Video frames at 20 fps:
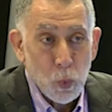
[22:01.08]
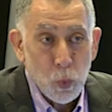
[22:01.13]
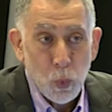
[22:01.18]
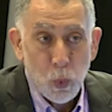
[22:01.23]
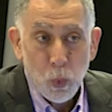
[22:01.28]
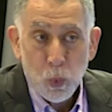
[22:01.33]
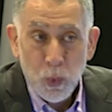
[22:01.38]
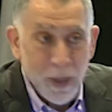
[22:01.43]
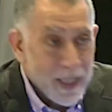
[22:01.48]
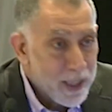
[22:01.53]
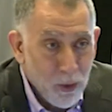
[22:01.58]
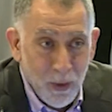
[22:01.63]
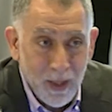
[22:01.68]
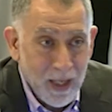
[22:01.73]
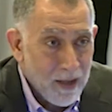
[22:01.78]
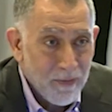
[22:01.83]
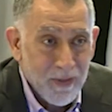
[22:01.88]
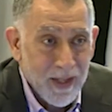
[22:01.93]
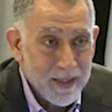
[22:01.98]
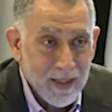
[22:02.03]
we don't
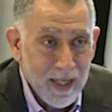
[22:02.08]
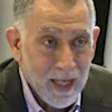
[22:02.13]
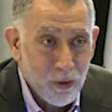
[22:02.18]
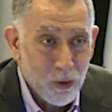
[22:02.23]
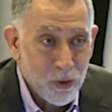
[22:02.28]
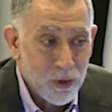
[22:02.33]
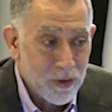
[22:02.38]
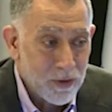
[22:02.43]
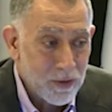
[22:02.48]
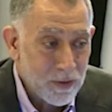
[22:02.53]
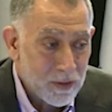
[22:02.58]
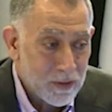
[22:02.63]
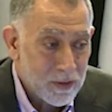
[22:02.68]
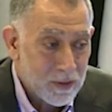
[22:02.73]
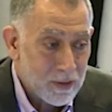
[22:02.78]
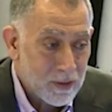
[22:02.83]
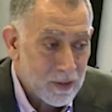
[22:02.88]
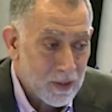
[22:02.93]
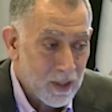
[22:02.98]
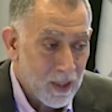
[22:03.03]
have that
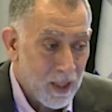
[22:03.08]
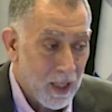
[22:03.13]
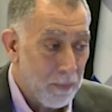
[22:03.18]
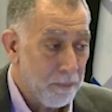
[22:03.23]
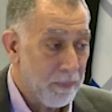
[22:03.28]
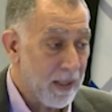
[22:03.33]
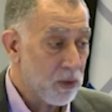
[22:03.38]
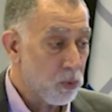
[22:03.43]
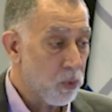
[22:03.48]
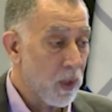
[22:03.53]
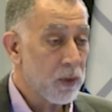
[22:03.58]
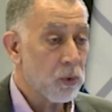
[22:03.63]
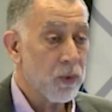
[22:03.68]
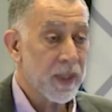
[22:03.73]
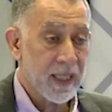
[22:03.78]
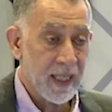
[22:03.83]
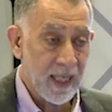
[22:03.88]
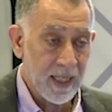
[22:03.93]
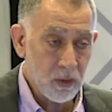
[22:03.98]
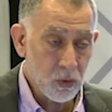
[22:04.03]
arrogance. But what we
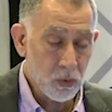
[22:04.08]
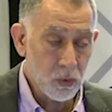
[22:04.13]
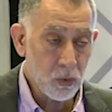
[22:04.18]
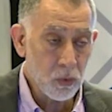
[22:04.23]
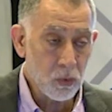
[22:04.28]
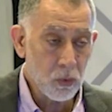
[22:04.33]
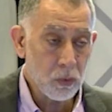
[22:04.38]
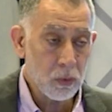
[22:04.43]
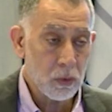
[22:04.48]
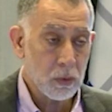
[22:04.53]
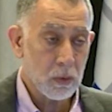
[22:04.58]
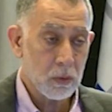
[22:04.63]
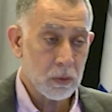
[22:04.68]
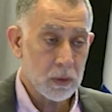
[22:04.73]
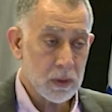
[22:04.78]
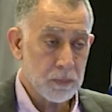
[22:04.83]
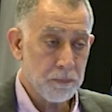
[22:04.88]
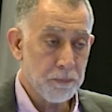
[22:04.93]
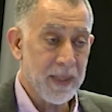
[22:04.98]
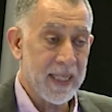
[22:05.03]
can do
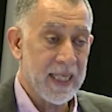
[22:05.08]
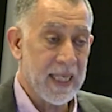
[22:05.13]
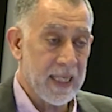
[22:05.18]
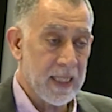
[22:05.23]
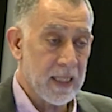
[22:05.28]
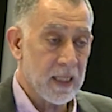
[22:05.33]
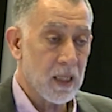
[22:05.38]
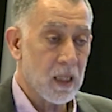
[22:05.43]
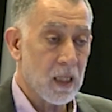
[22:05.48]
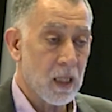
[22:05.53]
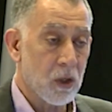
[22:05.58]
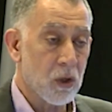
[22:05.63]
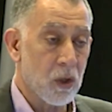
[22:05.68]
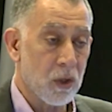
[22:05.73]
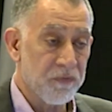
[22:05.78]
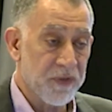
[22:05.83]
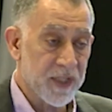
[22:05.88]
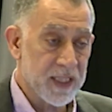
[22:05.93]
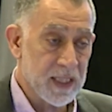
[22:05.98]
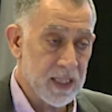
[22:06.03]
is begin a
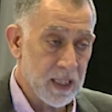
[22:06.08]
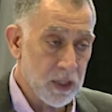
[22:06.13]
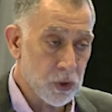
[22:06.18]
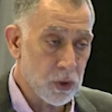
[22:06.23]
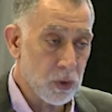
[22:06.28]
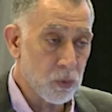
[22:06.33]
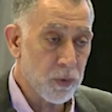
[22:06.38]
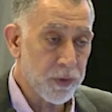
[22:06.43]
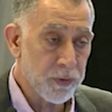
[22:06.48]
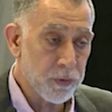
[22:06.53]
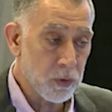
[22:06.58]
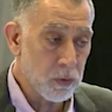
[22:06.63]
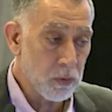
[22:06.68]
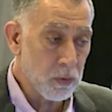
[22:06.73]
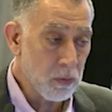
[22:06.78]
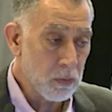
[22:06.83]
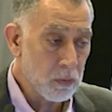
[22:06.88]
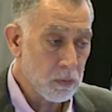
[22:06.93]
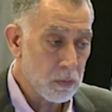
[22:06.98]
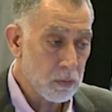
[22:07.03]
conversation with you,
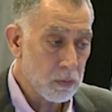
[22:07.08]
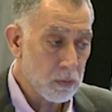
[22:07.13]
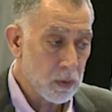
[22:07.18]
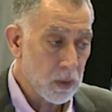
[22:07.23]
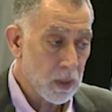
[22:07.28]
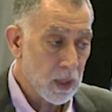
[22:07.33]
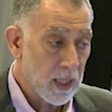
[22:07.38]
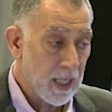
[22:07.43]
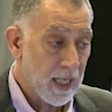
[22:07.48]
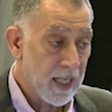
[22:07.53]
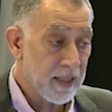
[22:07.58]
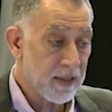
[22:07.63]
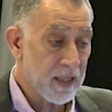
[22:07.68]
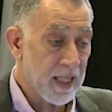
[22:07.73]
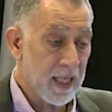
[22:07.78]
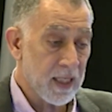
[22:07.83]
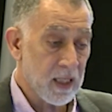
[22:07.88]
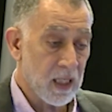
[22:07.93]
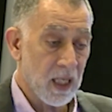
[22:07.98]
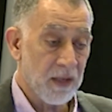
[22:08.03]
and
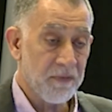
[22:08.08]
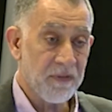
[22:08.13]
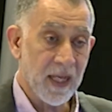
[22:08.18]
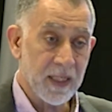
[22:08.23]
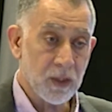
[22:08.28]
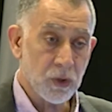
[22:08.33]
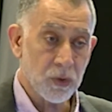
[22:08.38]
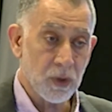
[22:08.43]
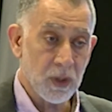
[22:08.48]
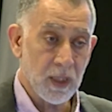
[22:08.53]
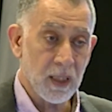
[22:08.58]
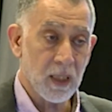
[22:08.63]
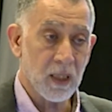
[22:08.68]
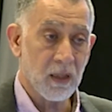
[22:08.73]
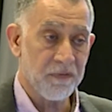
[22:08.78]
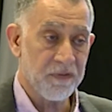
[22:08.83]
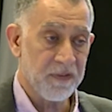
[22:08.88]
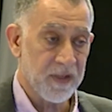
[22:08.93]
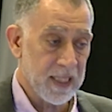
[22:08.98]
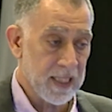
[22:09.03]
then eventually,
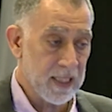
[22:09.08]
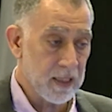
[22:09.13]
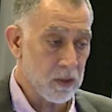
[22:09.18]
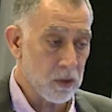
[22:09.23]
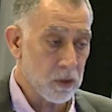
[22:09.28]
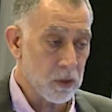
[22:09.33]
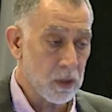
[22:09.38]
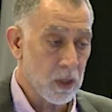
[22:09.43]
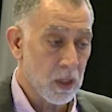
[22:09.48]
if needed,